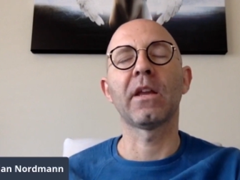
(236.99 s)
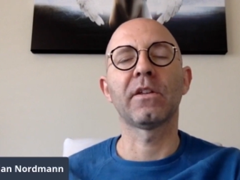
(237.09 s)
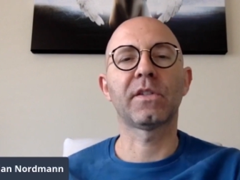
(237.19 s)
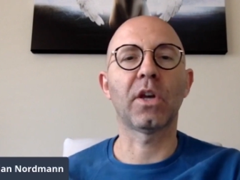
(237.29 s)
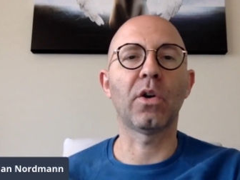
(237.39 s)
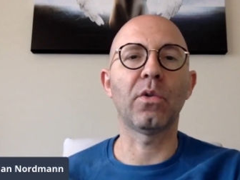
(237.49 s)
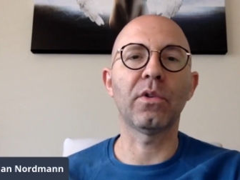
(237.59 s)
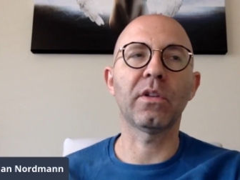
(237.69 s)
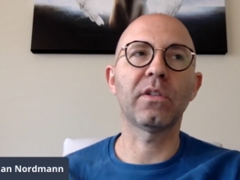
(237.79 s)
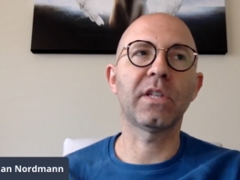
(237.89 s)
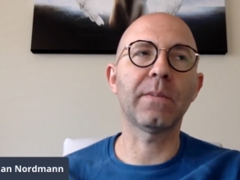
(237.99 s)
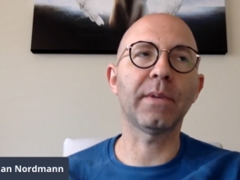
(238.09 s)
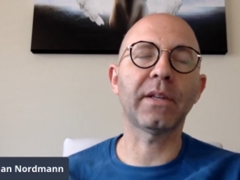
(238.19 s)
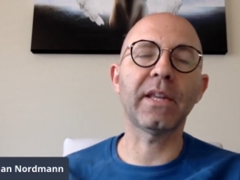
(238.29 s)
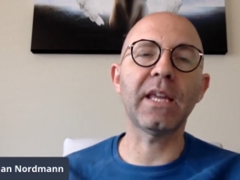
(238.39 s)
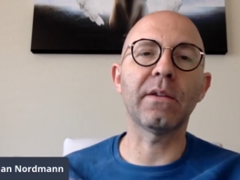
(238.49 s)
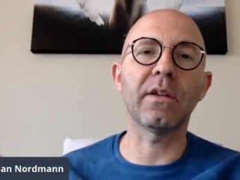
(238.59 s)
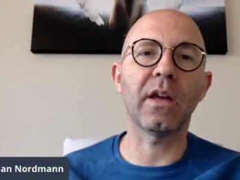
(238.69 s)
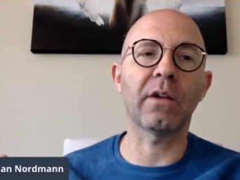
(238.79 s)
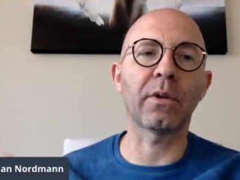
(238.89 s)
So typically
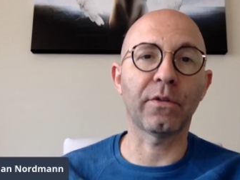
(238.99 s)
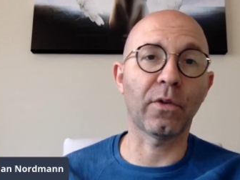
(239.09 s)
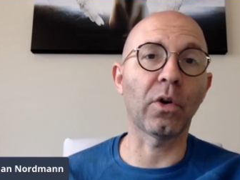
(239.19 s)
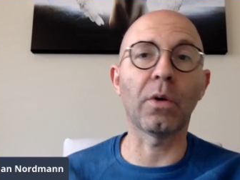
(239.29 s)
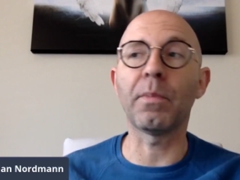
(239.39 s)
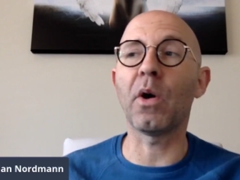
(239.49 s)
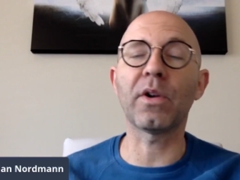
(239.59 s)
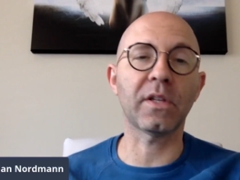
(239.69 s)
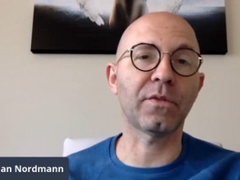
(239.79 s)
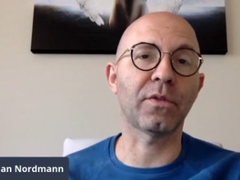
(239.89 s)
a referral bonus for